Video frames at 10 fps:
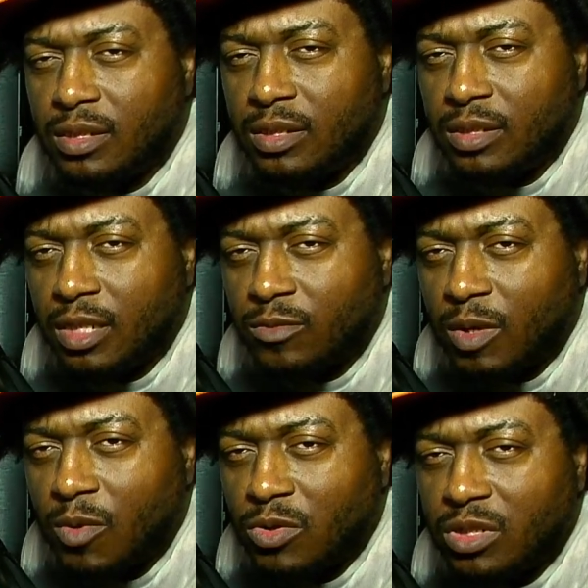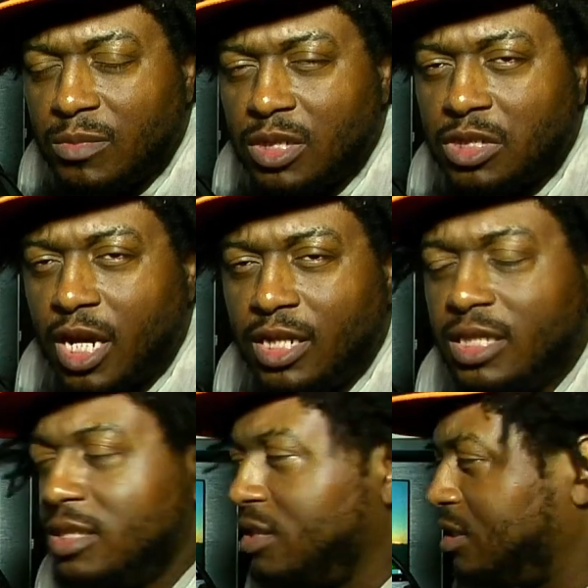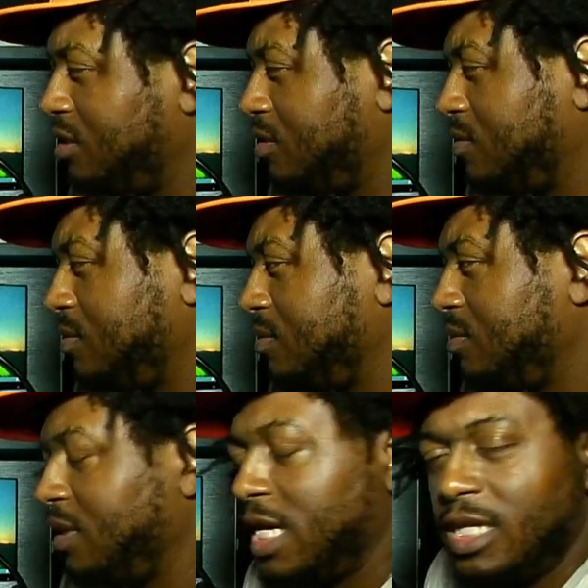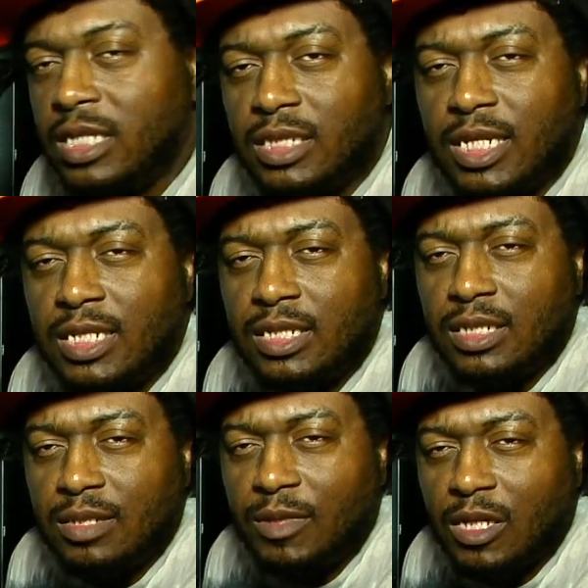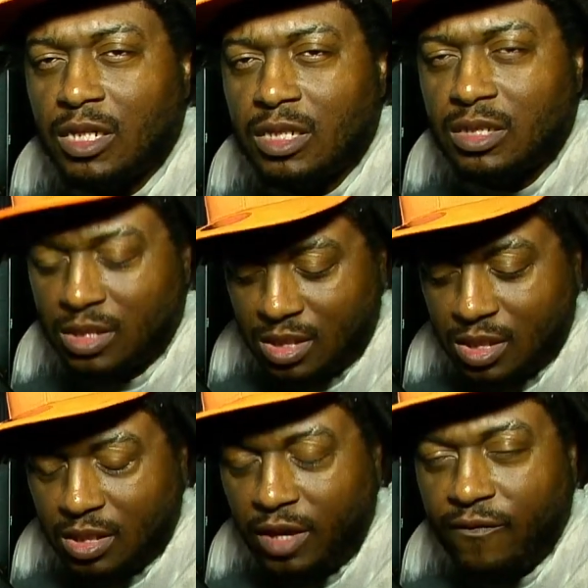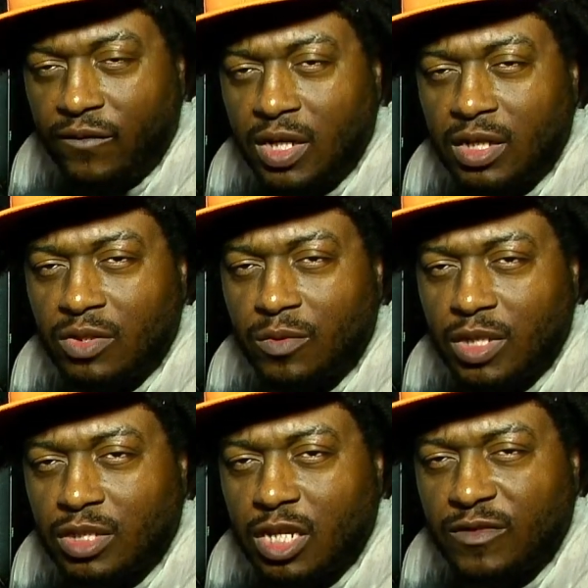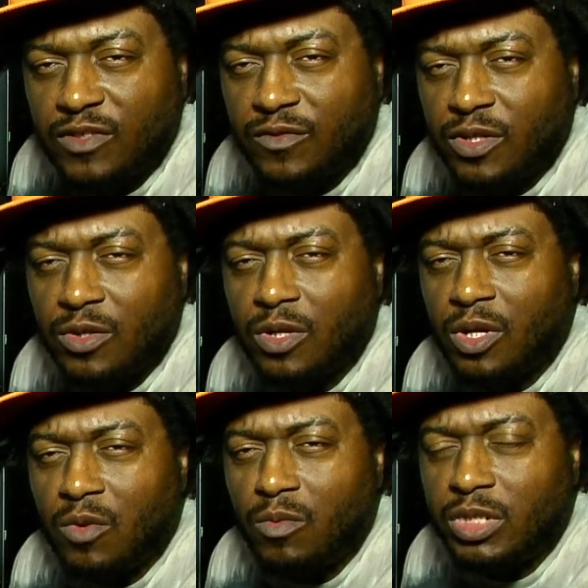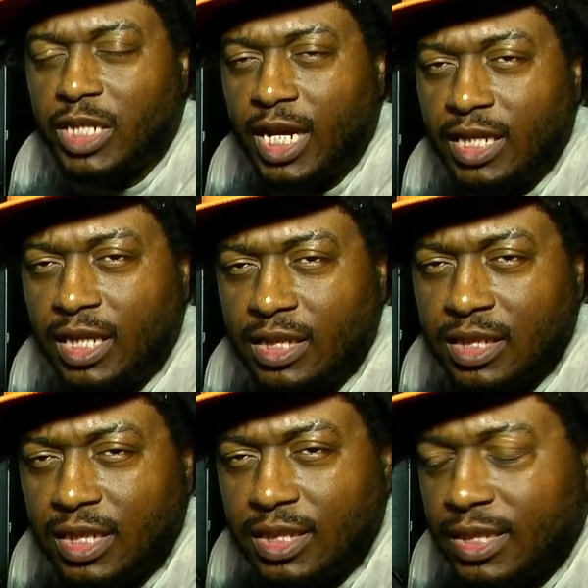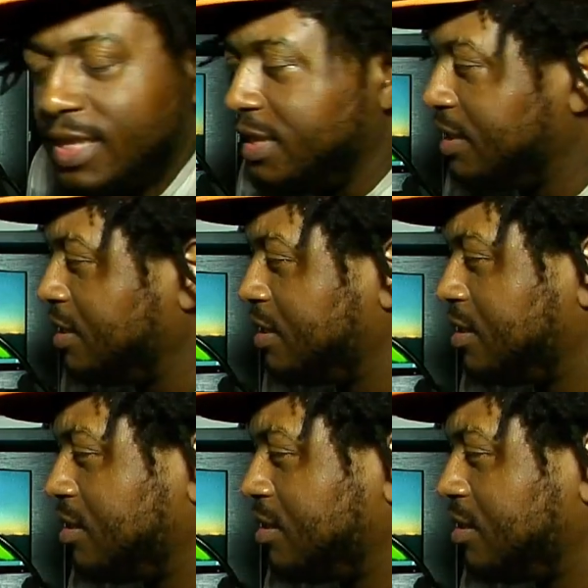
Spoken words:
That's why most of them look Chinese and East Indian, because they flooded the Western Hemisphere with Chinese and East Indians.